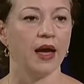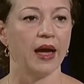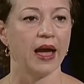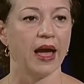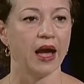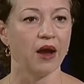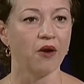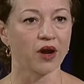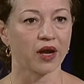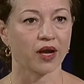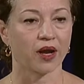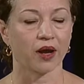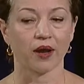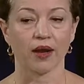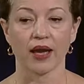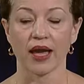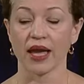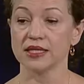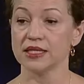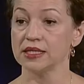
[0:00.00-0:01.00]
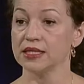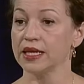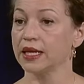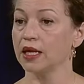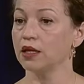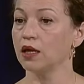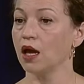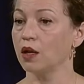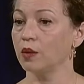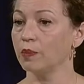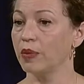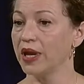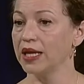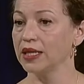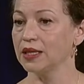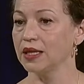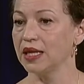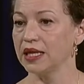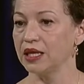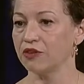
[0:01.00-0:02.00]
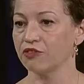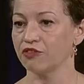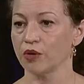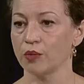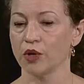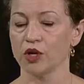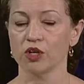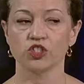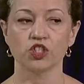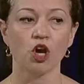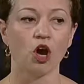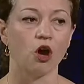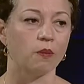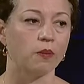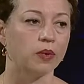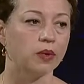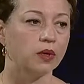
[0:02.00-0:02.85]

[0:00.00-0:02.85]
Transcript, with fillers: Erica had to take an unpaid leave from her job